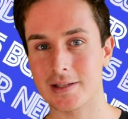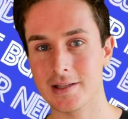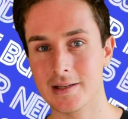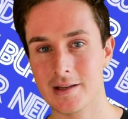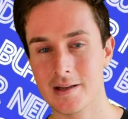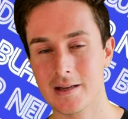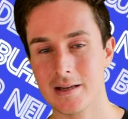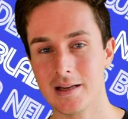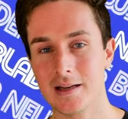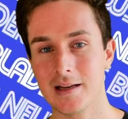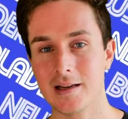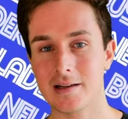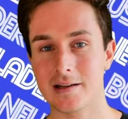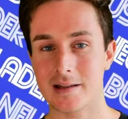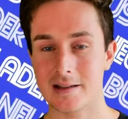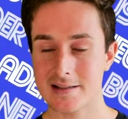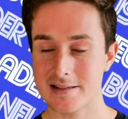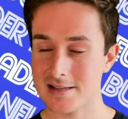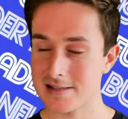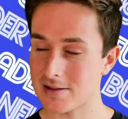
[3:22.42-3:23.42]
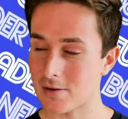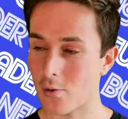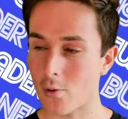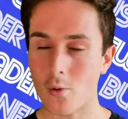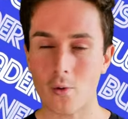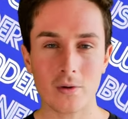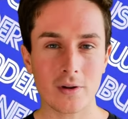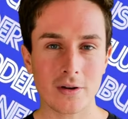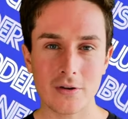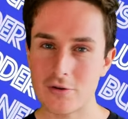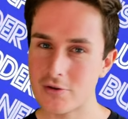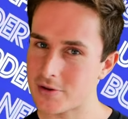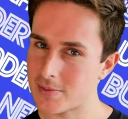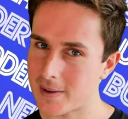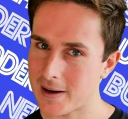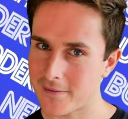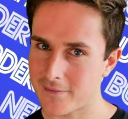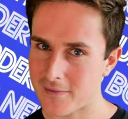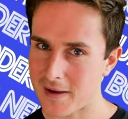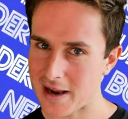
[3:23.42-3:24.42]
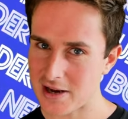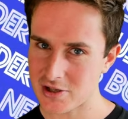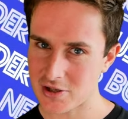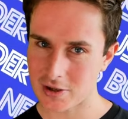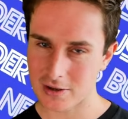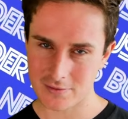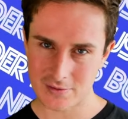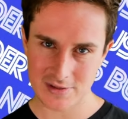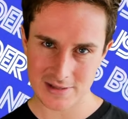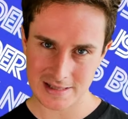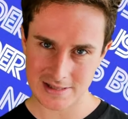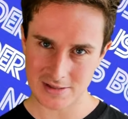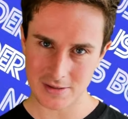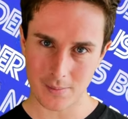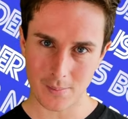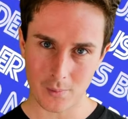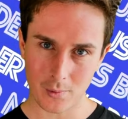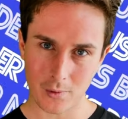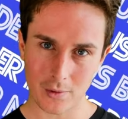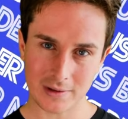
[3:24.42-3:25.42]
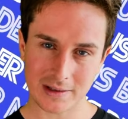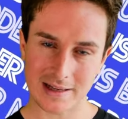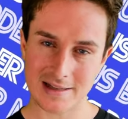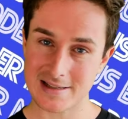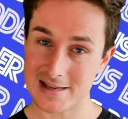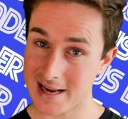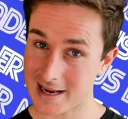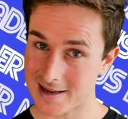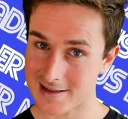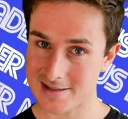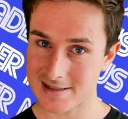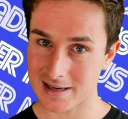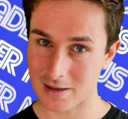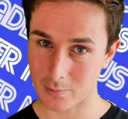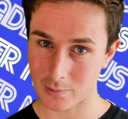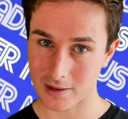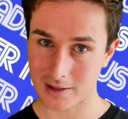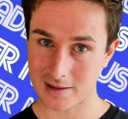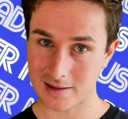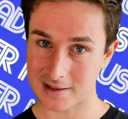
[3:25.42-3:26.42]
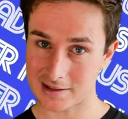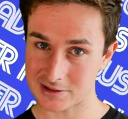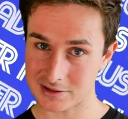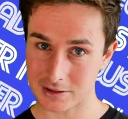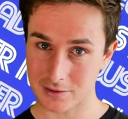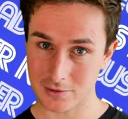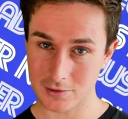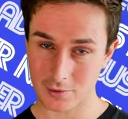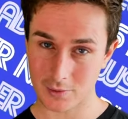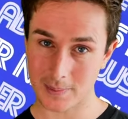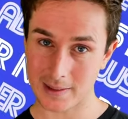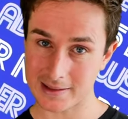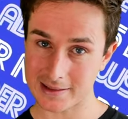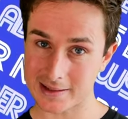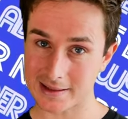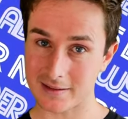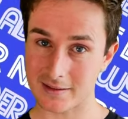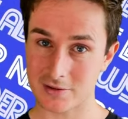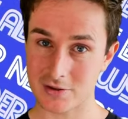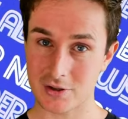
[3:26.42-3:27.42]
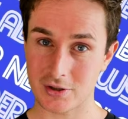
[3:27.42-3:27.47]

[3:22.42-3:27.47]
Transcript: it. Now, this isn't all the news about Faction. I'll, there's some more that's outside of Winter Clash that I'll talk about at the end of the